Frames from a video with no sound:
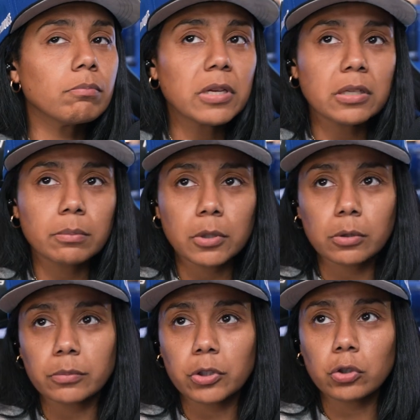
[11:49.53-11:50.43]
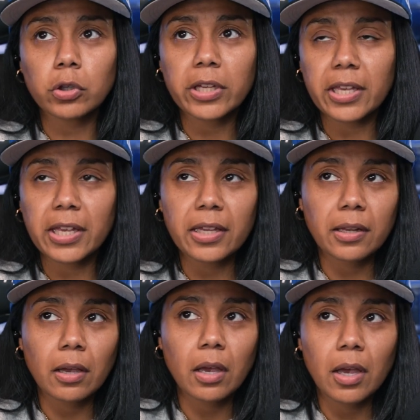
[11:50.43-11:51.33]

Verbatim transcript: minimum, you're going to get